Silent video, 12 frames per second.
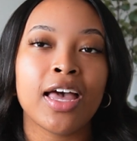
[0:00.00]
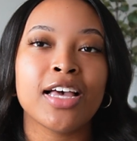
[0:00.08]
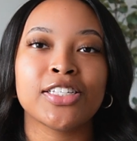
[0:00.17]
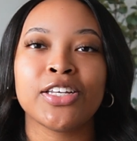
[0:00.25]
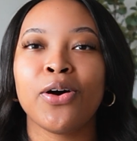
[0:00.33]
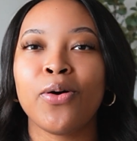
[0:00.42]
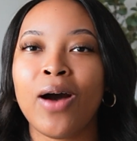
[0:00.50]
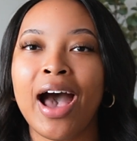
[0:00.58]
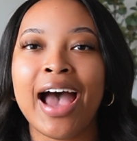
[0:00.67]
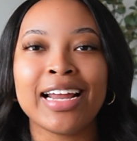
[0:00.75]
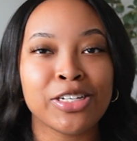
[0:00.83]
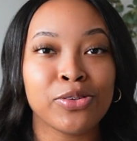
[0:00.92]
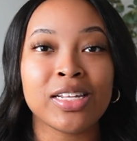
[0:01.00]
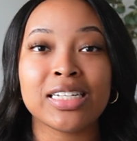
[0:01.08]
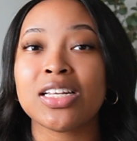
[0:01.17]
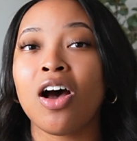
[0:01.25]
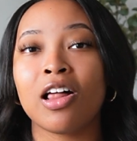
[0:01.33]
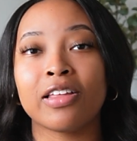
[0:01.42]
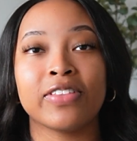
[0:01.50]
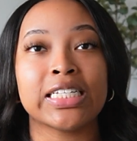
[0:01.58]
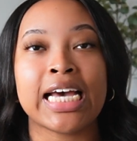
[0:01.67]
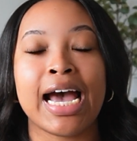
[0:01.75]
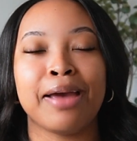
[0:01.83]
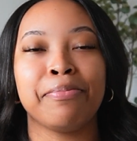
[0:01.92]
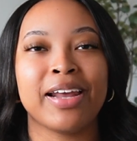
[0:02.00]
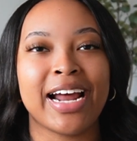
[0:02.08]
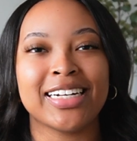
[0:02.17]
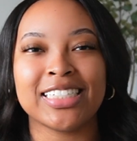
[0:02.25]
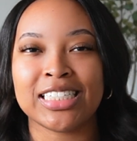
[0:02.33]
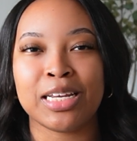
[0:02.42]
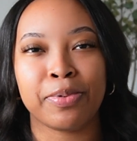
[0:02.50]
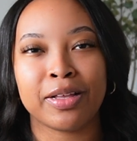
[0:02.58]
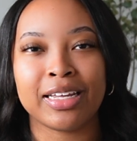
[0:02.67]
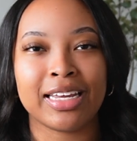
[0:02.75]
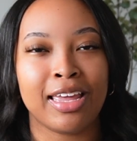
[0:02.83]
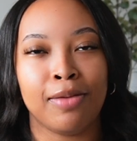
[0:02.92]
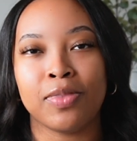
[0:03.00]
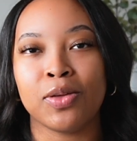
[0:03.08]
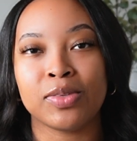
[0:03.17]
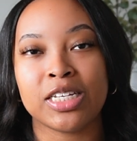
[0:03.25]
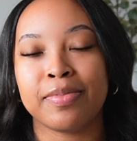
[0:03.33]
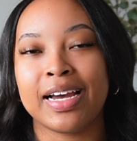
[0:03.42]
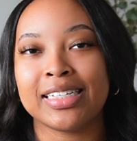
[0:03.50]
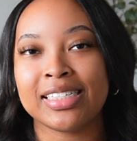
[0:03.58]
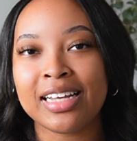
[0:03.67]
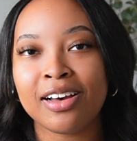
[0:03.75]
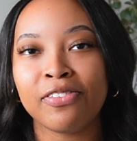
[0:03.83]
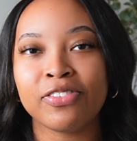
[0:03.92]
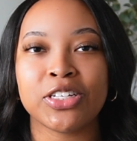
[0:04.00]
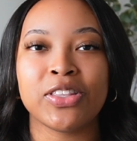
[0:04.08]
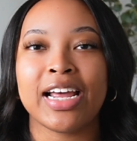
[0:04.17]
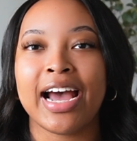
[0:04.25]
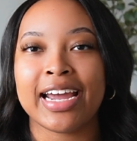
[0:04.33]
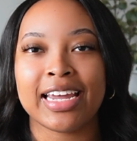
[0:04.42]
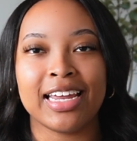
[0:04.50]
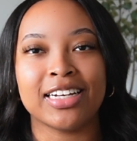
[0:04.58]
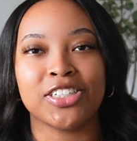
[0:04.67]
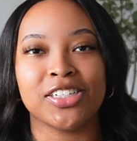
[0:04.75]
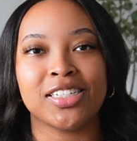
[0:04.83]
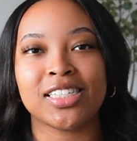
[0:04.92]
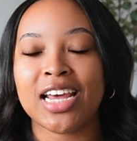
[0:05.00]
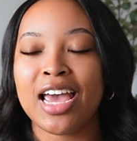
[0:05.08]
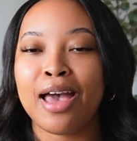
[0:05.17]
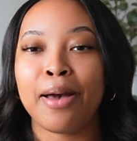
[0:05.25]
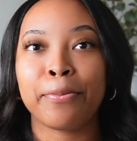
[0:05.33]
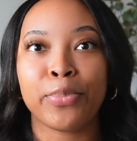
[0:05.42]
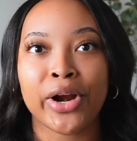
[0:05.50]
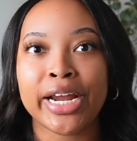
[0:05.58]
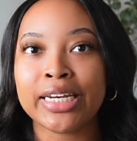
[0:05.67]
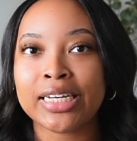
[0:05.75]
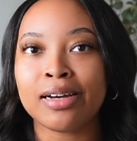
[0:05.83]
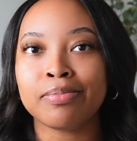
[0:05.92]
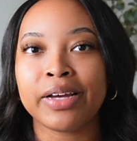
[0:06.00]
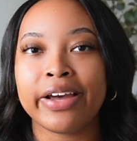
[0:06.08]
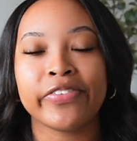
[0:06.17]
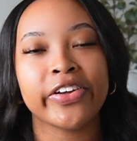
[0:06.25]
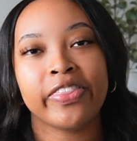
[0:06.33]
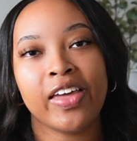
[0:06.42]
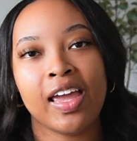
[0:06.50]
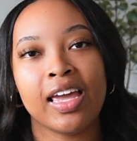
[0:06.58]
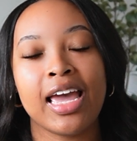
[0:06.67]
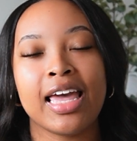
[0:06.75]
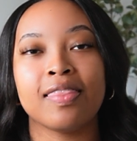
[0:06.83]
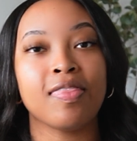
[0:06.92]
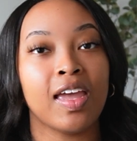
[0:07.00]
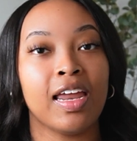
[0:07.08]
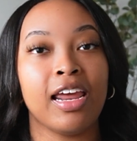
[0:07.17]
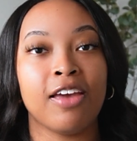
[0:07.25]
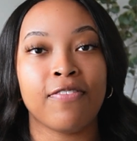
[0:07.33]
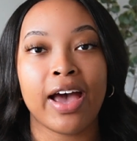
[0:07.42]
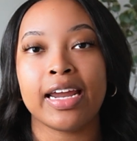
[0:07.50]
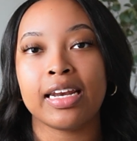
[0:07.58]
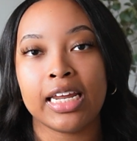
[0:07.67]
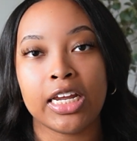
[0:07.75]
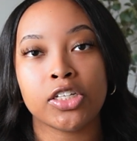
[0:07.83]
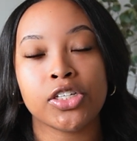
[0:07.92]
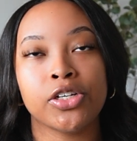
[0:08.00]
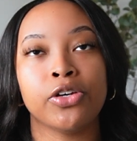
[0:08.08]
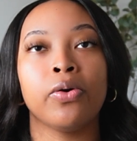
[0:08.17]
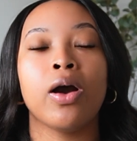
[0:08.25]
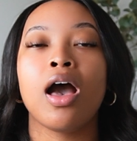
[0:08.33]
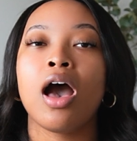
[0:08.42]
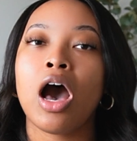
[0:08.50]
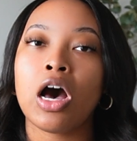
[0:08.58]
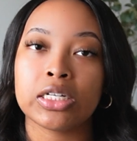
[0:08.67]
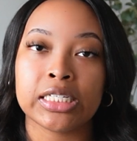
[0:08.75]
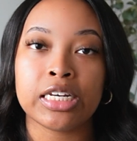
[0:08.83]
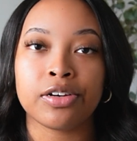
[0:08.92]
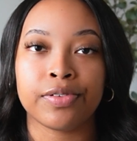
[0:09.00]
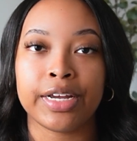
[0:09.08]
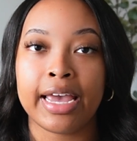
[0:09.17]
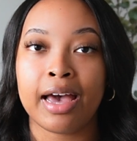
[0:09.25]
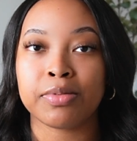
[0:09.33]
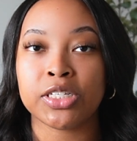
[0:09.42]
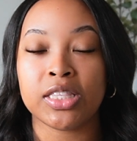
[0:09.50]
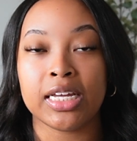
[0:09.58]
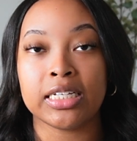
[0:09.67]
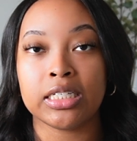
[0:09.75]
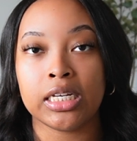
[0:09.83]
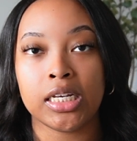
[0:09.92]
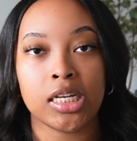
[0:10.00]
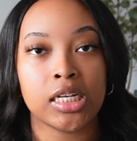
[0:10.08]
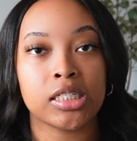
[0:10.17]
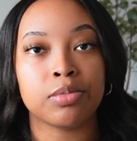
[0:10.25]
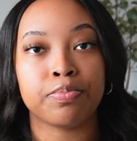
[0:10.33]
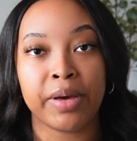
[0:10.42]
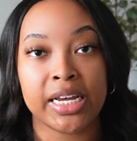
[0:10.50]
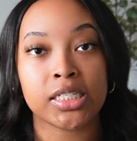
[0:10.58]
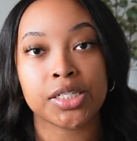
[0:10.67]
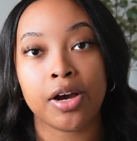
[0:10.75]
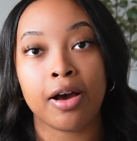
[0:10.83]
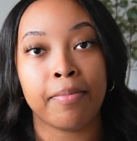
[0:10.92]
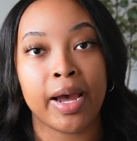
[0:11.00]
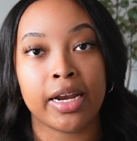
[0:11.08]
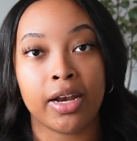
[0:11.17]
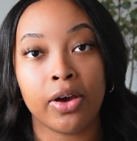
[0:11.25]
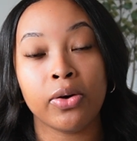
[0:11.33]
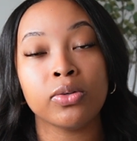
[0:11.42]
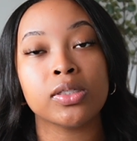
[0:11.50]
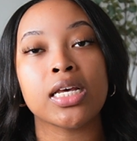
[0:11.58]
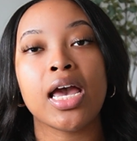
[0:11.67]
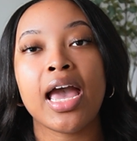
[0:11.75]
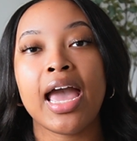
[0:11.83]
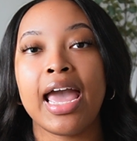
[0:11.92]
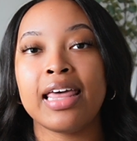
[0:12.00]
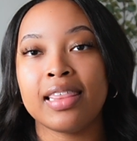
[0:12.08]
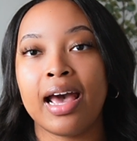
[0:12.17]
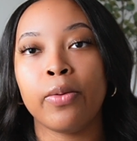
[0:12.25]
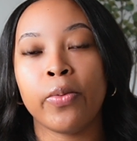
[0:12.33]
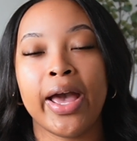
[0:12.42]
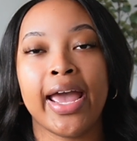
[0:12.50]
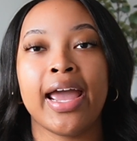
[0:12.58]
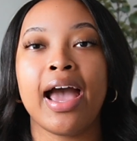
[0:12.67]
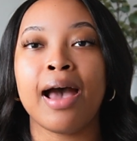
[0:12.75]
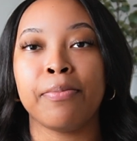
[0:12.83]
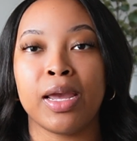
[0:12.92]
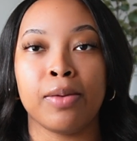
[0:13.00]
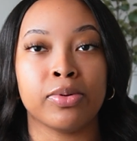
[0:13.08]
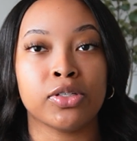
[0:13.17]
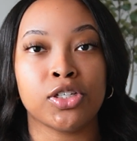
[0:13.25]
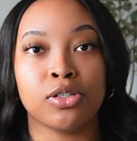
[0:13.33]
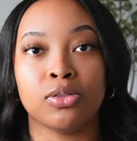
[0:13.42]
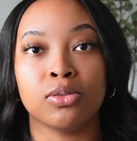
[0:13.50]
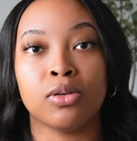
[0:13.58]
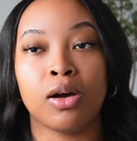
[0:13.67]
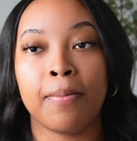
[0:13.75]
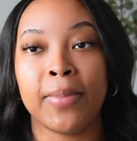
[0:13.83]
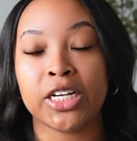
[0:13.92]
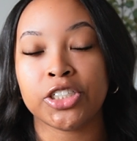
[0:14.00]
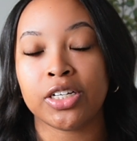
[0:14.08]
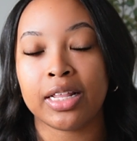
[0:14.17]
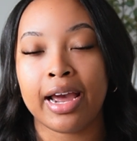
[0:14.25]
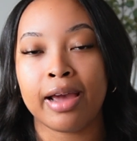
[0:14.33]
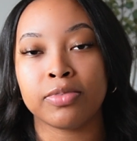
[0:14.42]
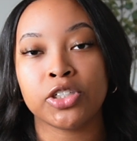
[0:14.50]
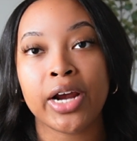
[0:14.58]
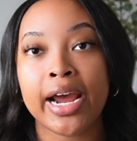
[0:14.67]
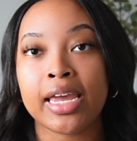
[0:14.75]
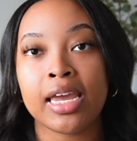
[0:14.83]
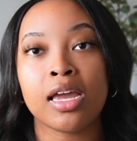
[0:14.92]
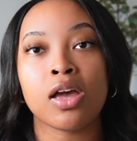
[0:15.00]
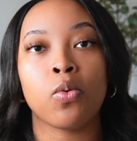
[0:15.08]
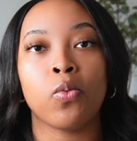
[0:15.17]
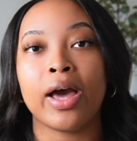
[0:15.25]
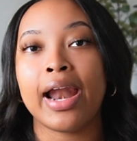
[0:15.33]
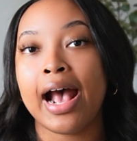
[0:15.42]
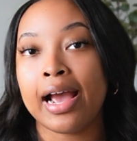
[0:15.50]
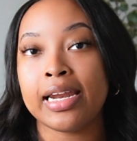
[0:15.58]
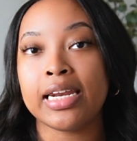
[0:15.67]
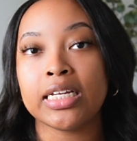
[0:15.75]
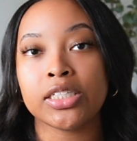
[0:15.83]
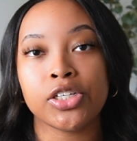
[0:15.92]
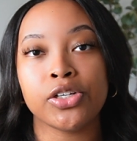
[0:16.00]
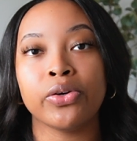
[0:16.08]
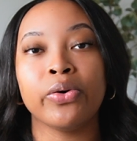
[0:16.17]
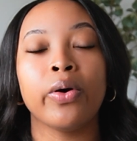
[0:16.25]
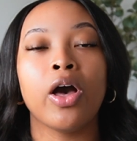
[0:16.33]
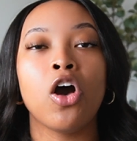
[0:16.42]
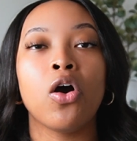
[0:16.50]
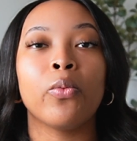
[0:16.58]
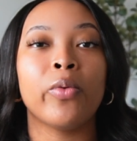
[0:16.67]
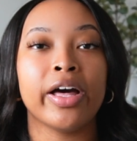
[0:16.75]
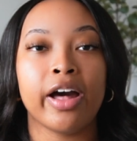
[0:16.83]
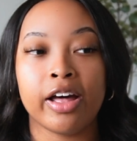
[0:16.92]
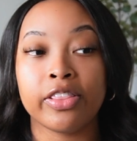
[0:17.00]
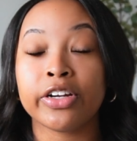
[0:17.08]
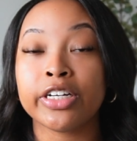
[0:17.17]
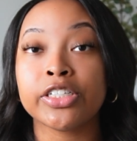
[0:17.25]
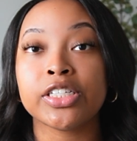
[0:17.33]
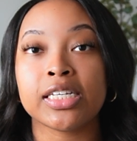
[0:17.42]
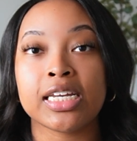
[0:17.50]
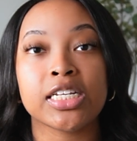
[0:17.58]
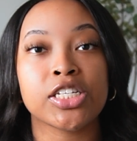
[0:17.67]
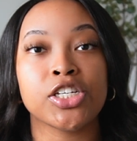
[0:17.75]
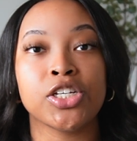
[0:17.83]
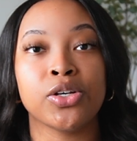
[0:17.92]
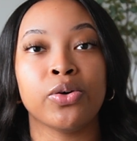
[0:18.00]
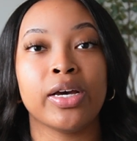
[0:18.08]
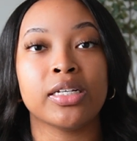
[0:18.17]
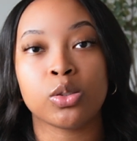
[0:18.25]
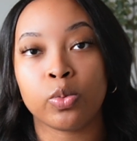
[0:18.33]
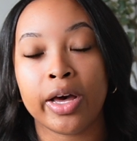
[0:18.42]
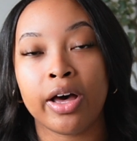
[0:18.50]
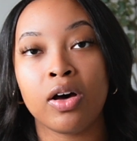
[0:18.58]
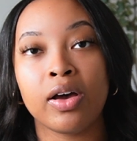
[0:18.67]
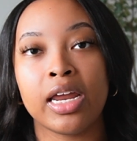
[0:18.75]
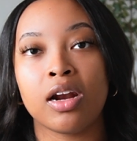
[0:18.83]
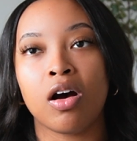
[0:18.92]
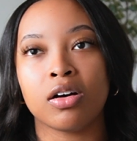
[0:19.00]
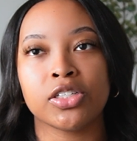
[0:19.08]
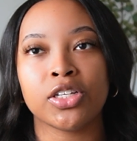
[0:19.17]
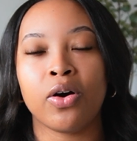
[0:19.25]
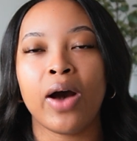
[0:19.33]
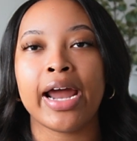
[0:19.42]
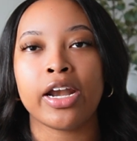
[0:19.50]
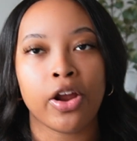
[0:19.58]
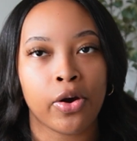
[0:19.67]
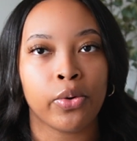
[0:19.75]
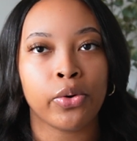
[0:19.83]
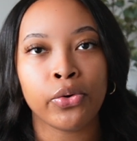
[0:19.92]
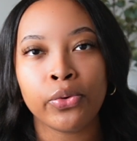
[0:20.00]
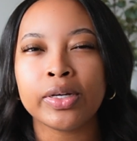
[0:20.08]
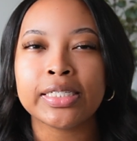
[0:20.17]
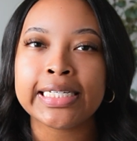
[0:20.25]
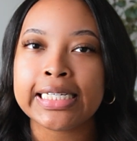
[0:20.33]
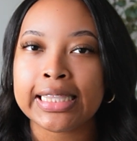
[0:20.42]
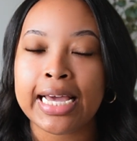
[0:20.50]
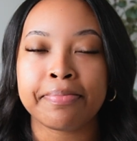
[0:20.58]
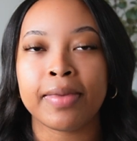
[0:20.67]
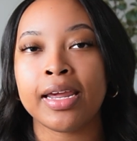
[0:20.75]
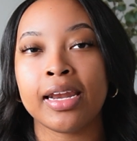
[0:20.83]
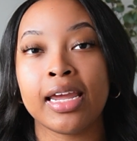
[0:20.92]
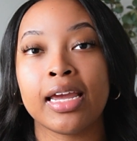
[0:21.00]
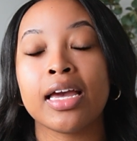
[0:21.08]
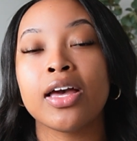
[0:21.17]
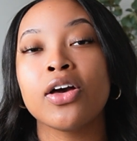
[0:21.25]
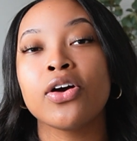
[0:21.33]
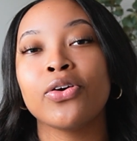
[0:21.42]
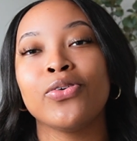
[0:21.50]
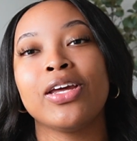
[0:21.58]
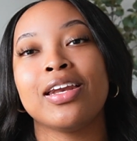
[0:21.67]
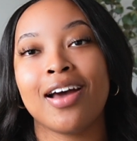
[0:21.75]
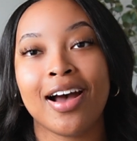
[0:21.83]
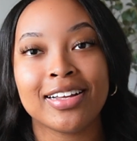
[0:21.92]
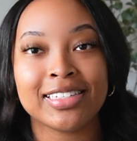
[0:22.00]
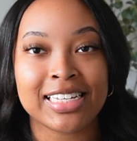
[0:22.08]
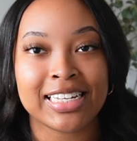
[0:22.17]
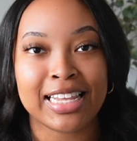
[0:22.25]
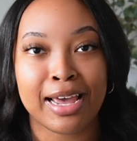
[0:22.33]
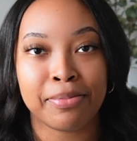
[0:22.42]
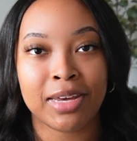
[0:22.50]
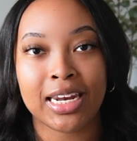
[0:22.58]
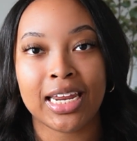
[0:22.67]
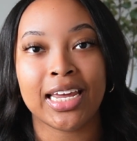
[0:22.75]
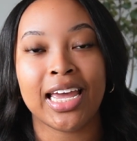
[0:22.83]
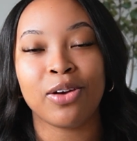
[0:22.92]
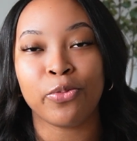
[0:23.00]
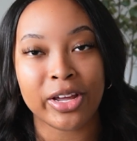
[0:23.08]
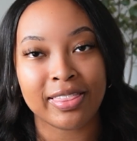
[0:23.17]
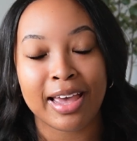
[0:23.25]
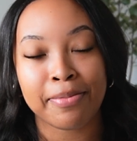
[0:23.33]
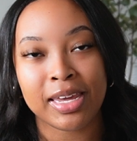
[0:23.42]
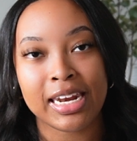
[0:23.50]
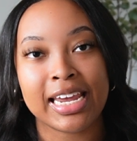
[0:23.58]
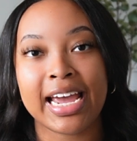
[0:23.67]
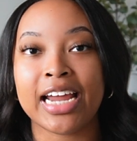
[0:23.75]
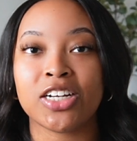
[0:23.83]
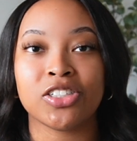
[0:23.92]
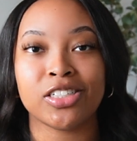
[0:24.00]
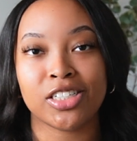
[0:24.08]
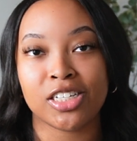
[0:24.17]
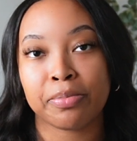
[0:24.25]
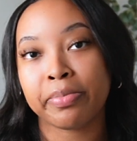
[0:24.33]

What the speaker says: So I do this all the time, but I just typically keep them to myself so that I can just brain dump everything, and then if I need to, I'll send a recap to the attendees based on my notes, and that way I'm able to make sure that I'm tracking what I need to do, what others need to do as well, and also I know who attended that meeting, who did not attend that meeting, and when that meeting actually took